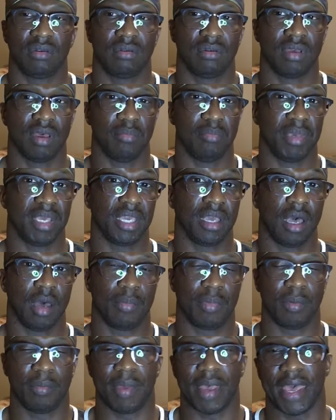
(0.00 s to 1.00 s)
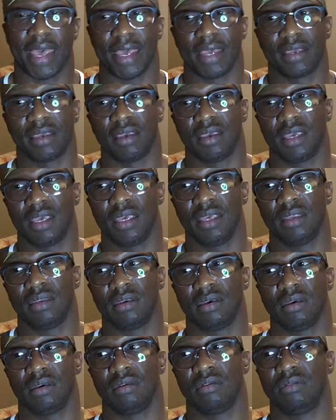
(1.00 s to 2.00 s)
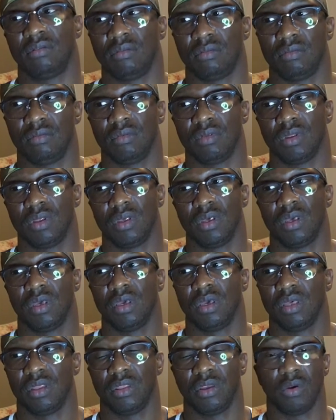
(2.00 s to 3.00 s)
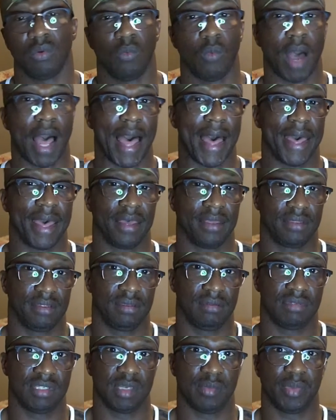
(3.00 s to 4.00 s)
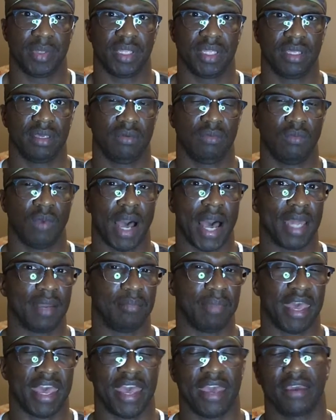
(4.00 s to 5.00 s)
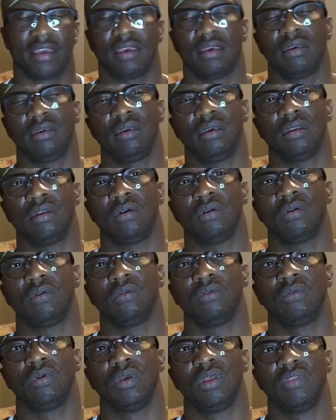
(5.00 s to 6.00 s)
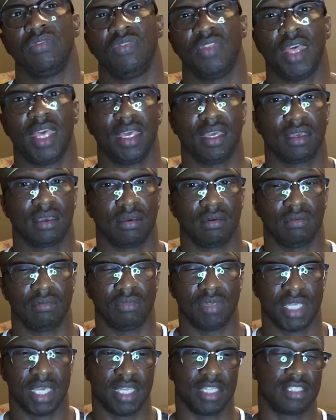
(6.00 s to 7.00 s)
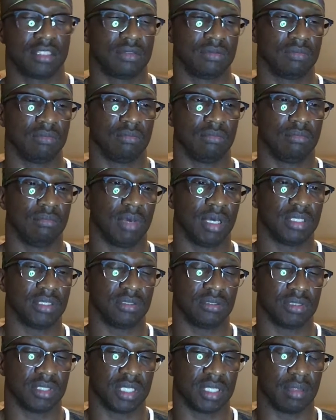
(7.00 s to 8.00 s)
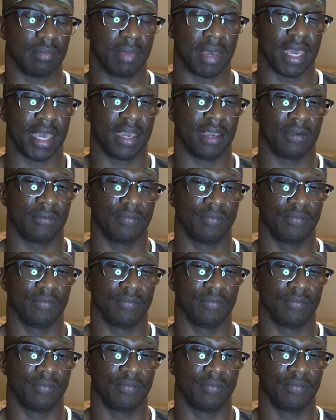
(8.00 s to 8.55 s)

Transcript: a big upper back, and they're wide, typically wide back, thick, dense muscles in the back.